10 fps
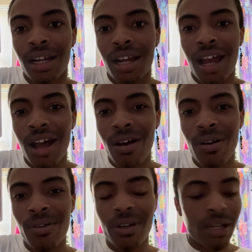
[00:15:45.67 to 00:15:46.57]

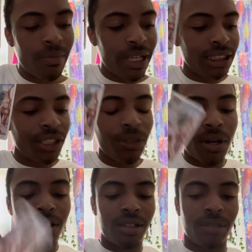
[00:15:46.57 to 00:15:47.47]
how amazing you
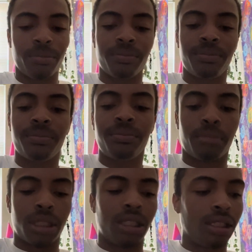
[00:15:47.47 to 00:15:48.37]
are. Hold on,
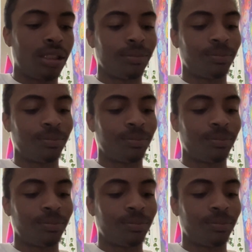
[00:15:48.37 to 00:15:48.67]
bruh.